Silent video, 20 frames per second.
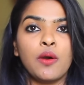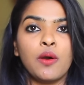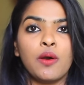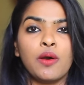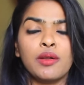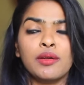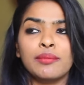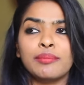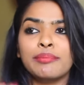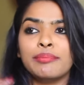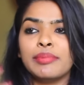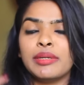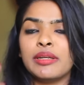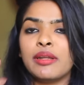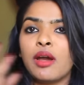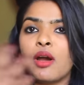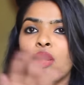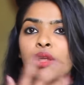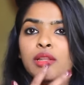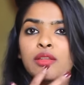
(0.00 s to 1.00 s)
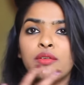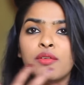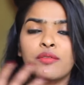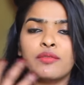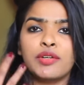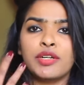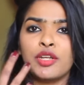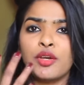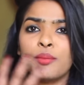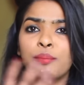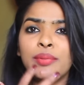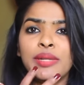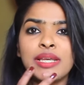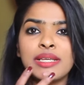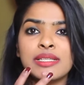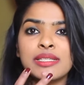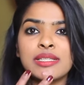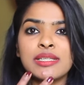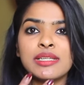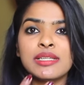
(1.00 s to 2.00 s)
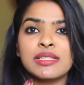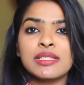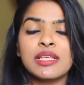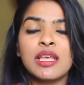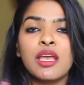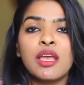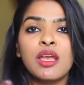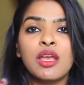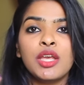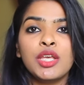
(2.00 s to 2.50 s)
or all over your places,